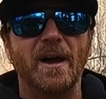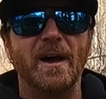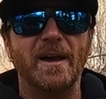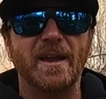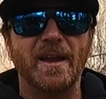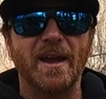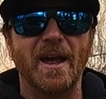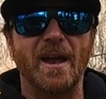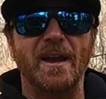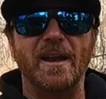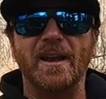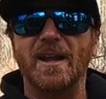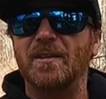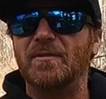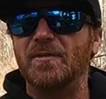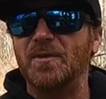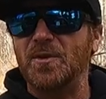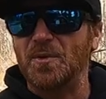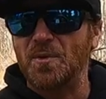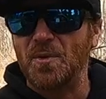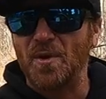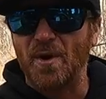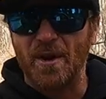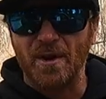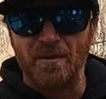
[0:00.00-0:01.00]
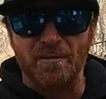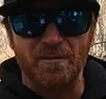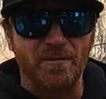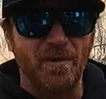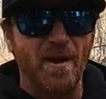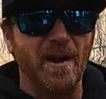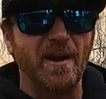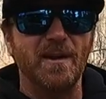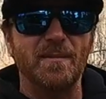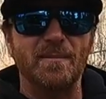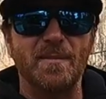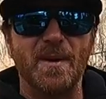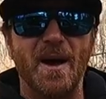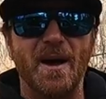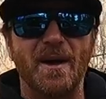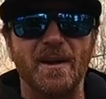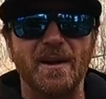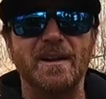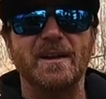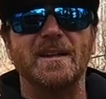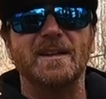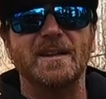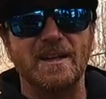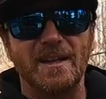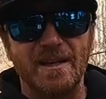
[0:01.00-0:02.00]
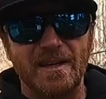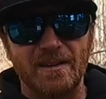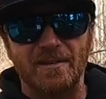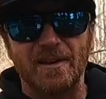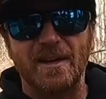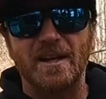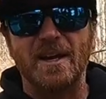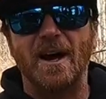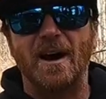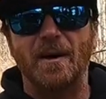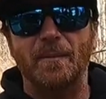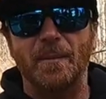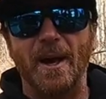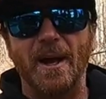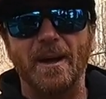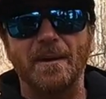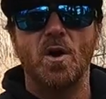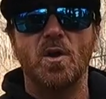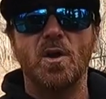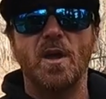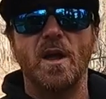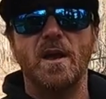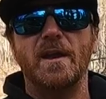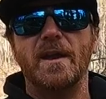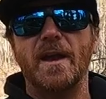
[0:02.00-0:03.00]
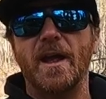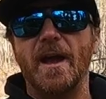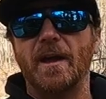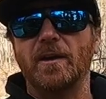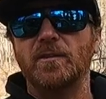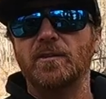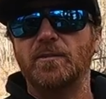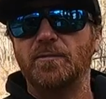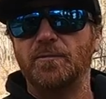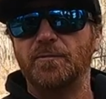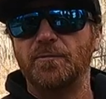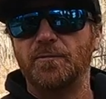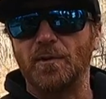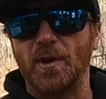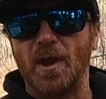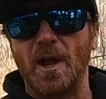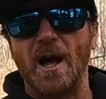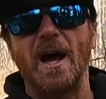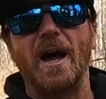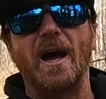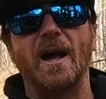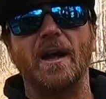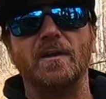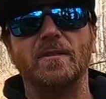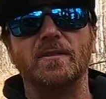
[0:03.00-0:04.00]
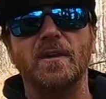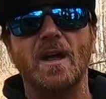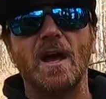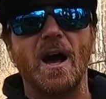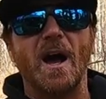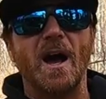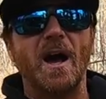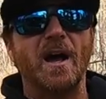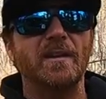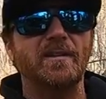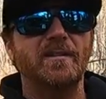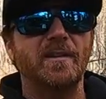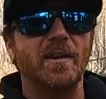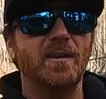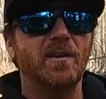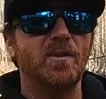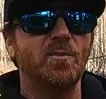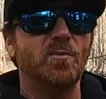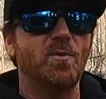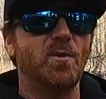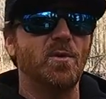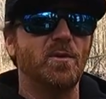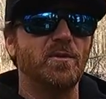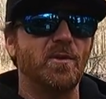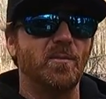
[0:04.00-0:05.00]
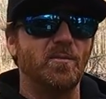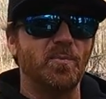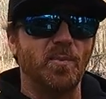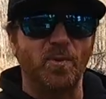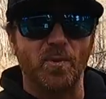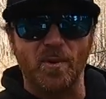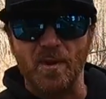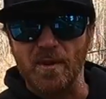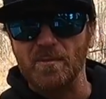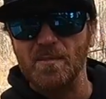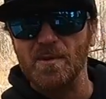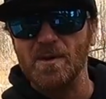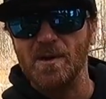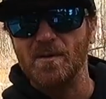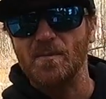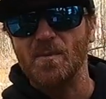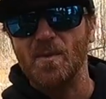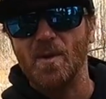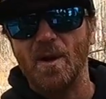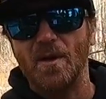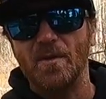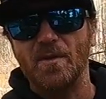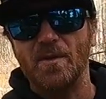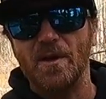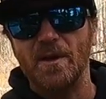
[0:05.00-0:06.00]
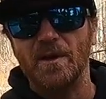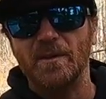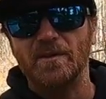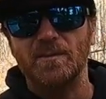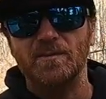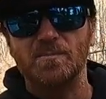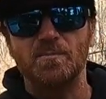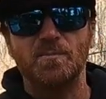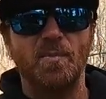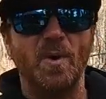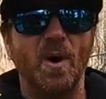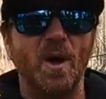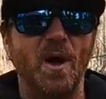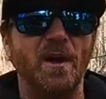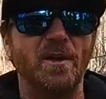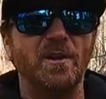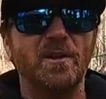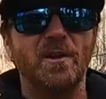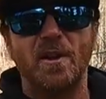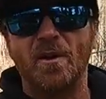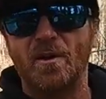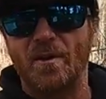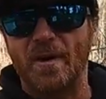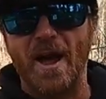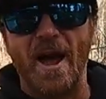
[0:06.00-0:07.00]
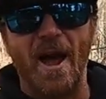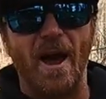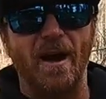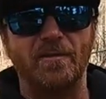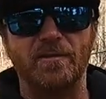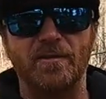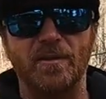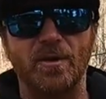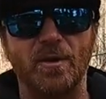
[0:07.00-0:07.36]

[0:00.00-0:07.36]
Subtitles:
Again, if you want to fight about it, leave a comment. Okay, next, flies. I tend toward the premium on this, but you don't have